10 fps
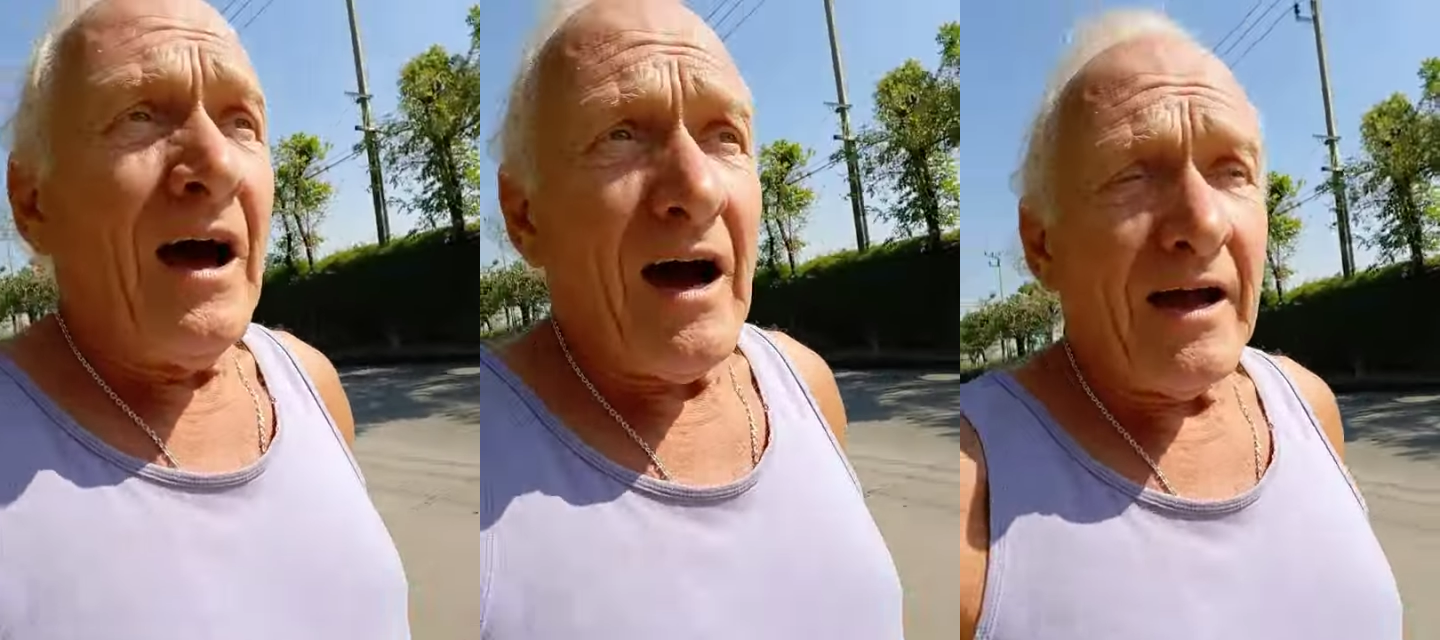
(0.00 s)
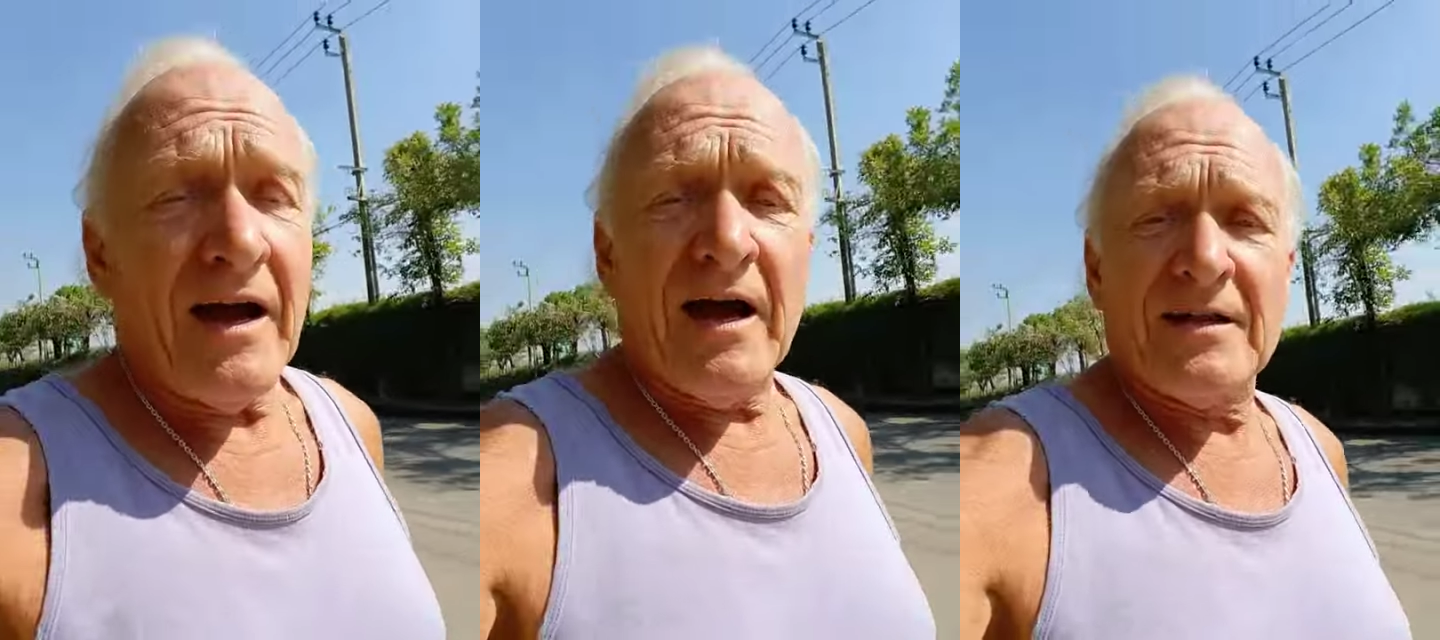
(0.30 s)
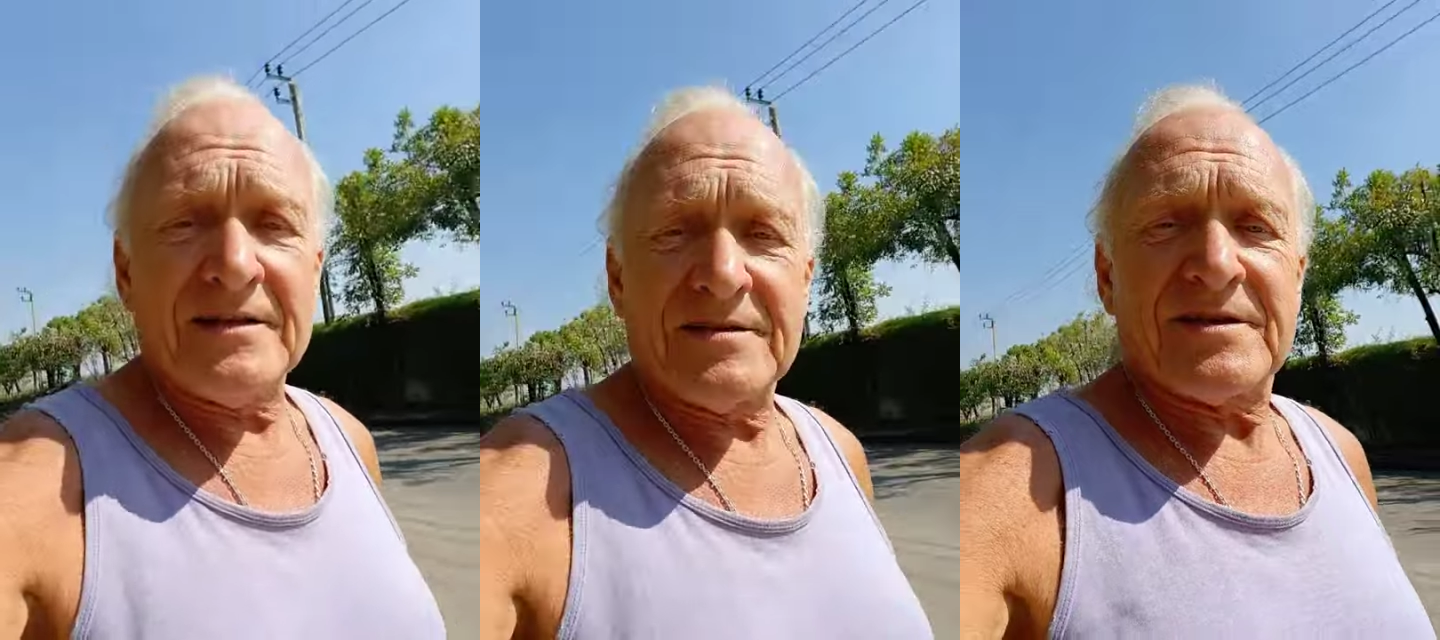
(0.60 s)
I
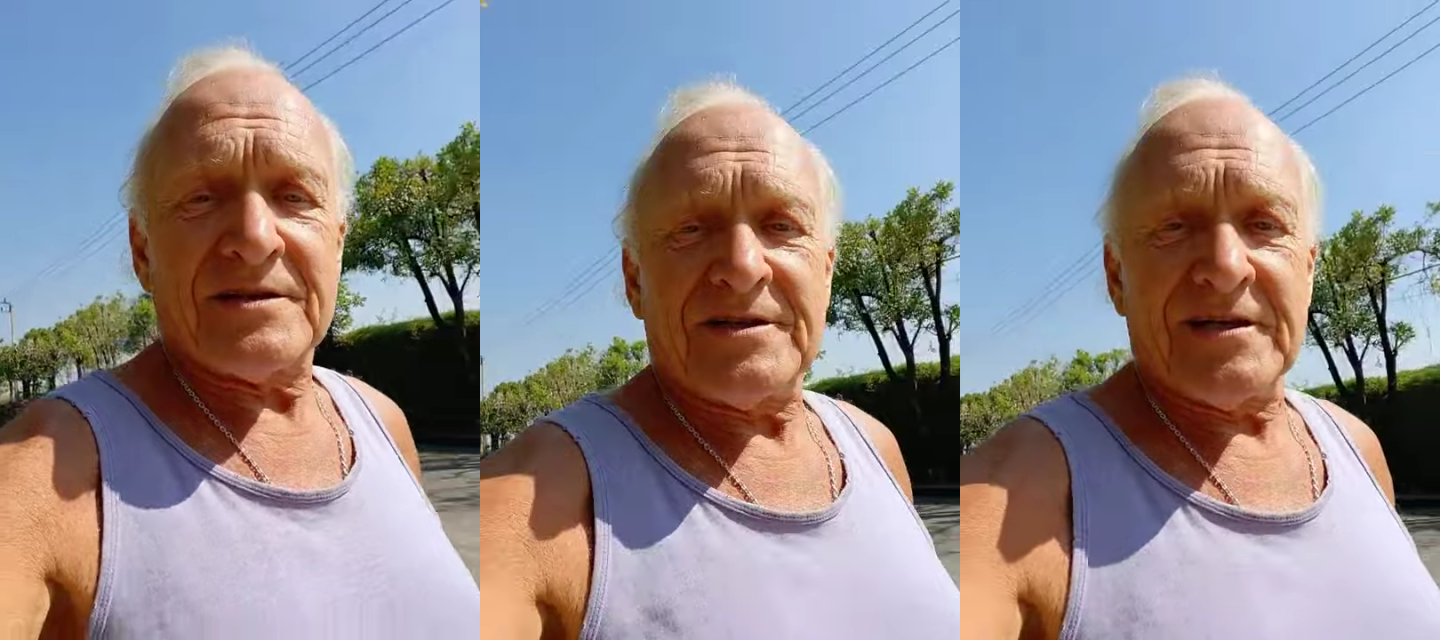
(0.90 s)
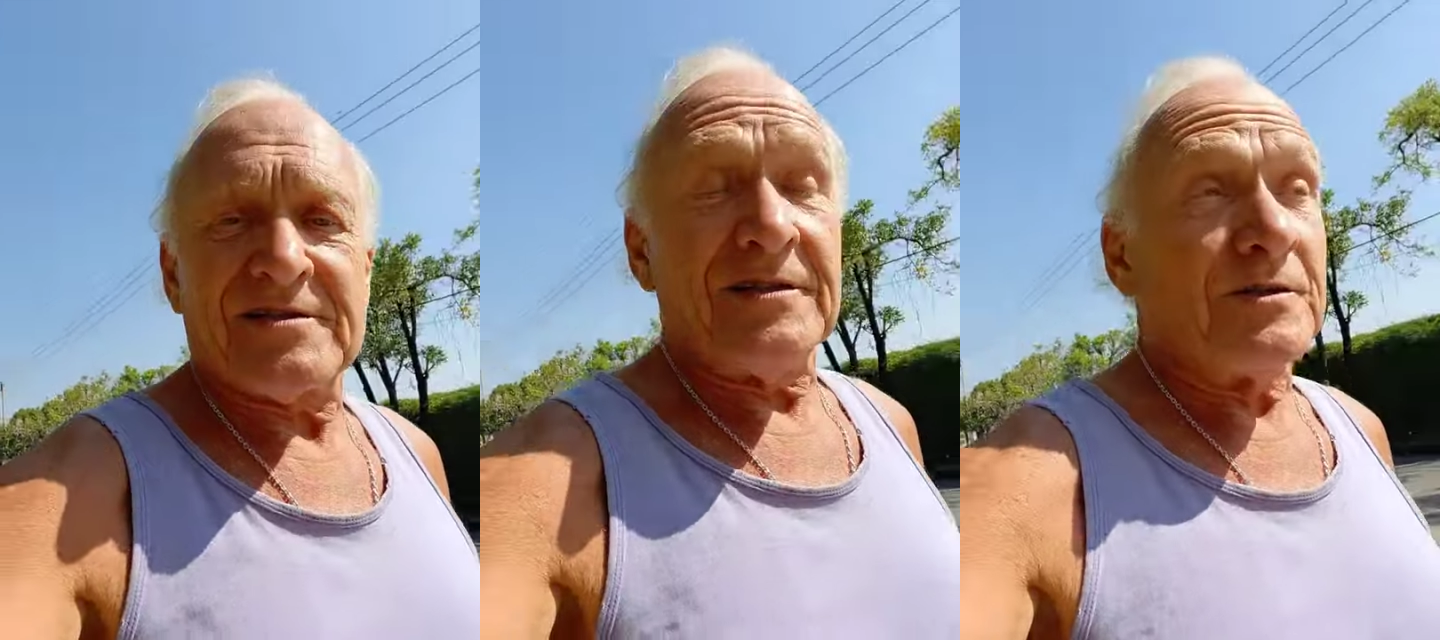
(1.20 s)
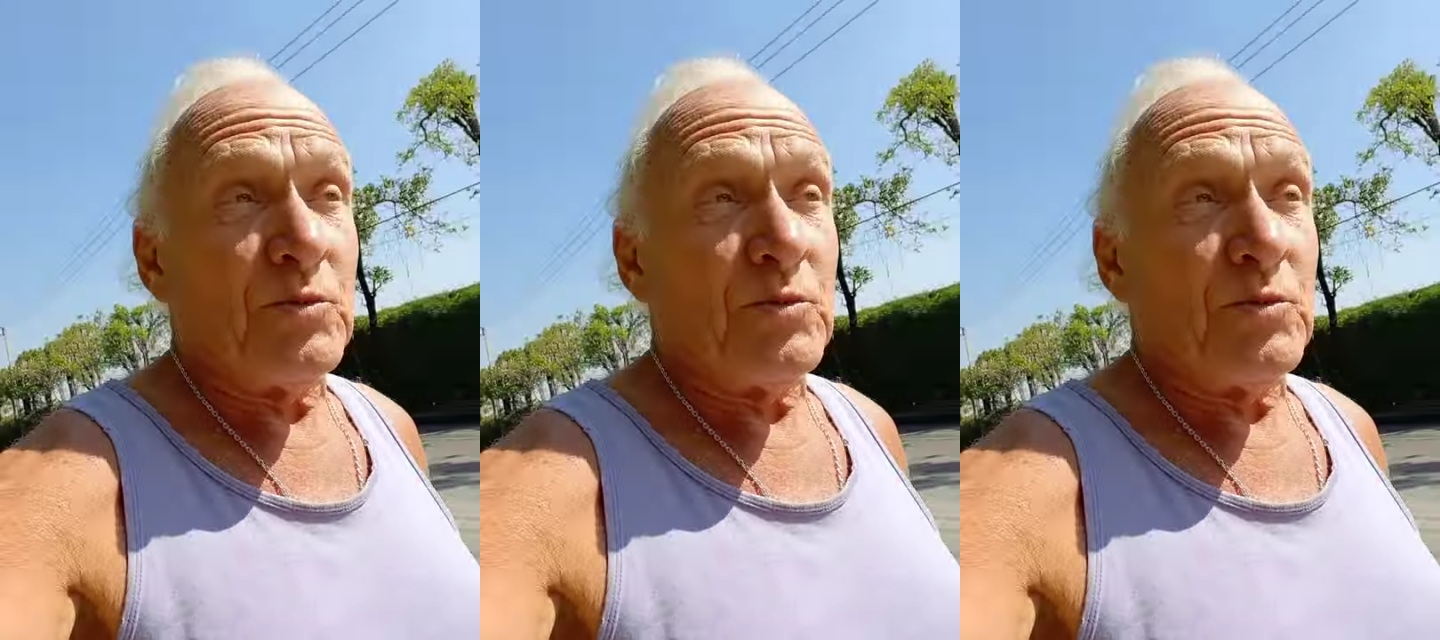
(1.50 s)
highly suggest in the